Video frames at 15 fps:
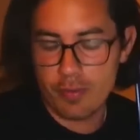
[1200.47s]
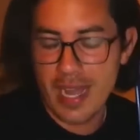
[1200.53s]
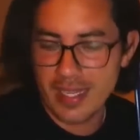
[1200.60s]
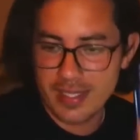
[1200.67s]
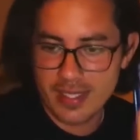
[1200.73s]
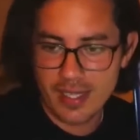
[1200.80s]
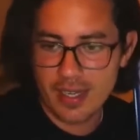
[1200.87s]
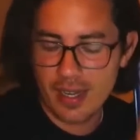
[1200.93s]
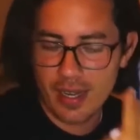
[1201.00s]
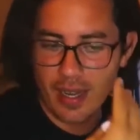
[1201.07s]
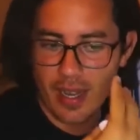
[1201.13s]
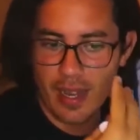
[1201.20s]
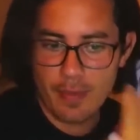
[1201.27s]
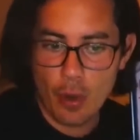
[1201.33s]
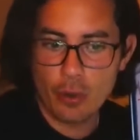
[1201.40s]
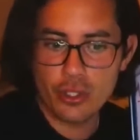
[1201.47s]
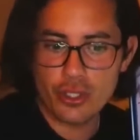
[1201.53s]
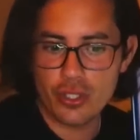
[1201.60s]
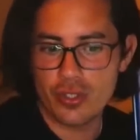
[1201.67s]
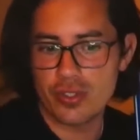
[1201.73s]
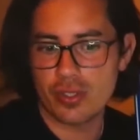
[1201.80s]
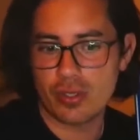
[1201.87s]
bad
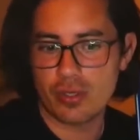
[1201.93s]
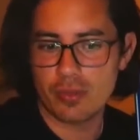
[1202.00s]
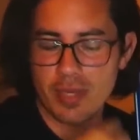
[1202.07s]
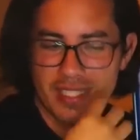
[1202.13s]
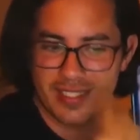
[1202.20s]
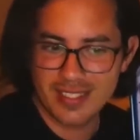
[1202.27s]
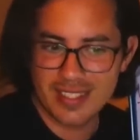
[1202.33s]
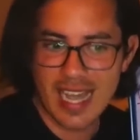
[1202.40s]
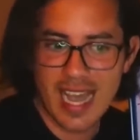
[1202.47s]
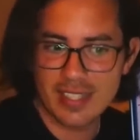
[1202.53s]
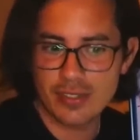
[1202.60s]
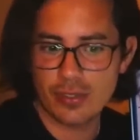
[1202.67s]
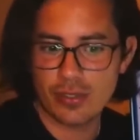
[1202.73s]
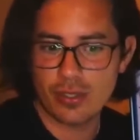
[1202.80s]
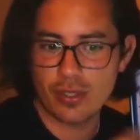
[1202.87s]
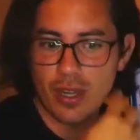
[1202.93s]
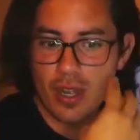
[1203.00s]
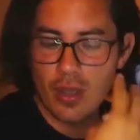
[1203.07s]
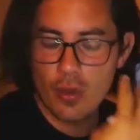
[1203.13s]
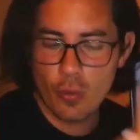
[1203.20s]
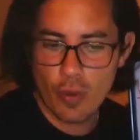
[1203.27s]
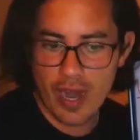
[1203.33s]
emotions or being sad or
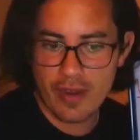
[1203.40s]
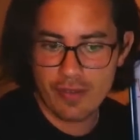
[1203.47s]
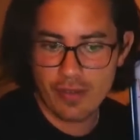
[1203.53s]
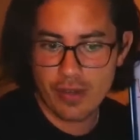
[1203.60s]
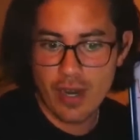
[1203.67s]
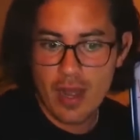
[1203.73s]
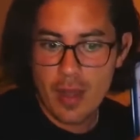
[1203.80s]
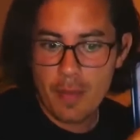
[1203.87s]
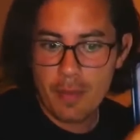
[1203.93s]
whatever,